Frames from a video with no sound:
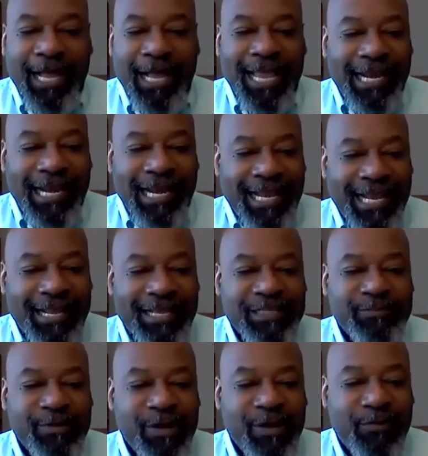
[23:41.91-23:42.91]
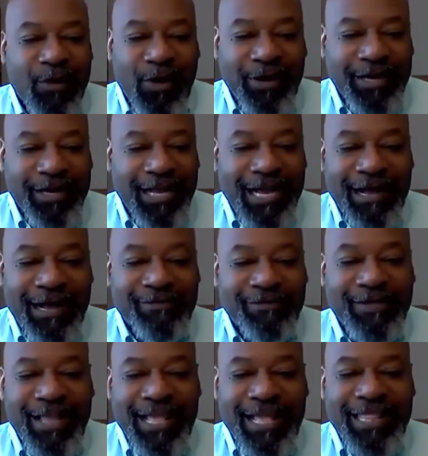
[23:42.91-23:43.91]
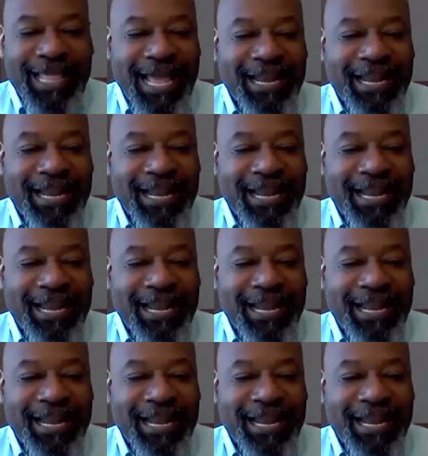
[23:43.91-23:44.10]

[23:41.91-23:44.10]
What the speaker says: and let us be a part of